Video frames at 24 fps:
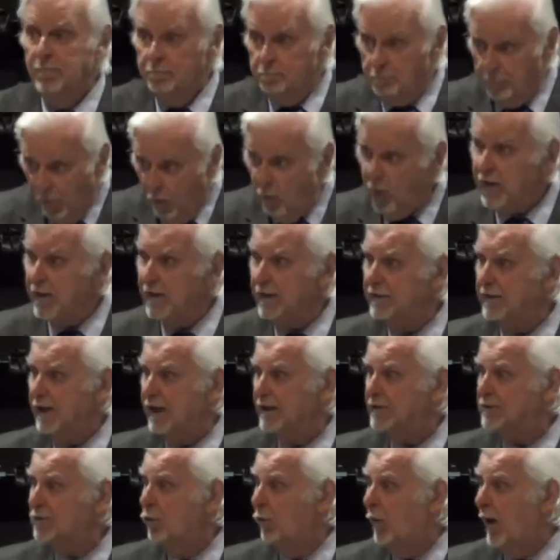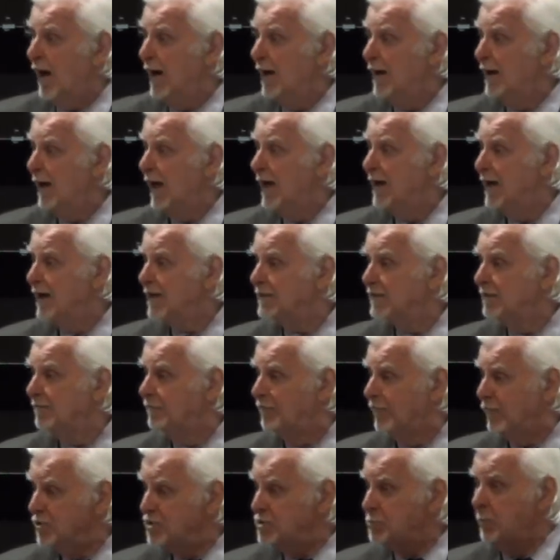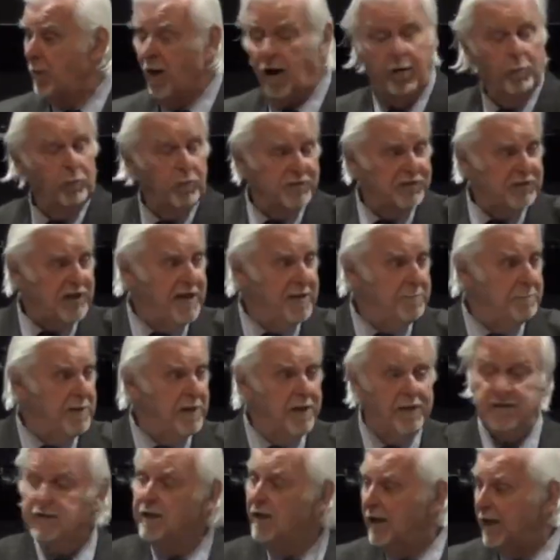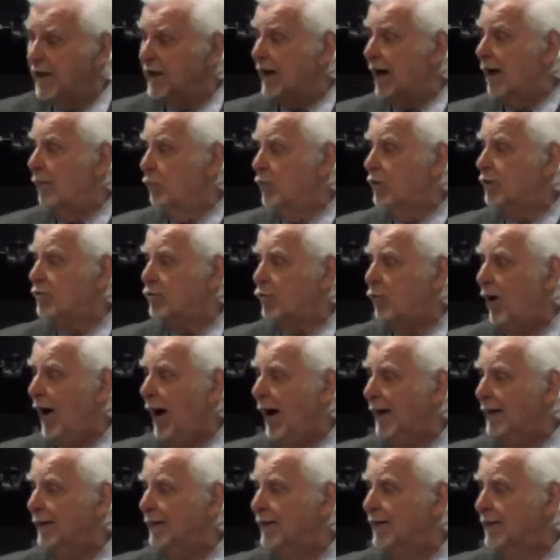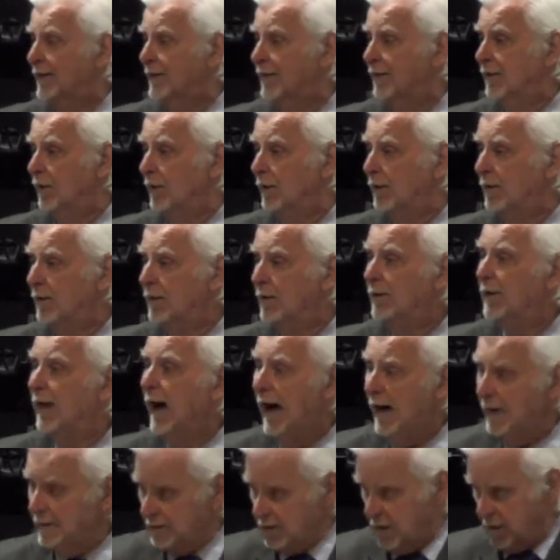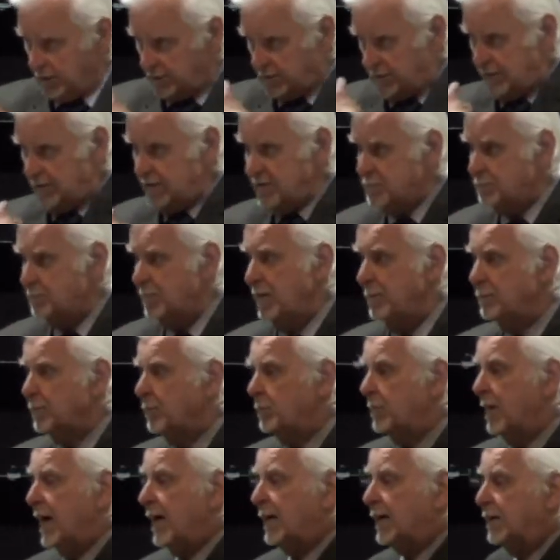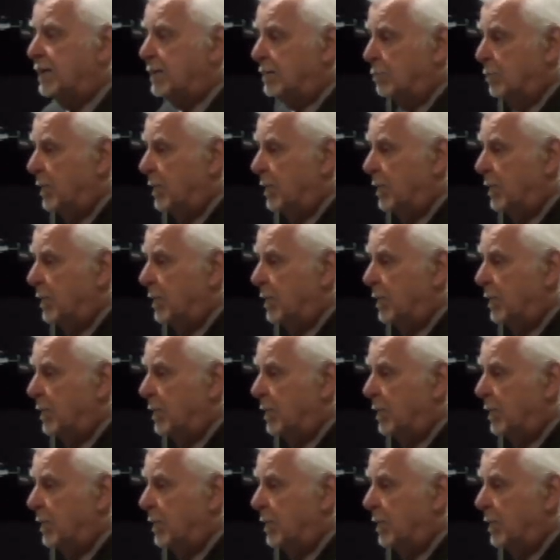Boy, it got quiet. I like the first part was amen. Then it got real quiet in here. I'll talk to these people back here.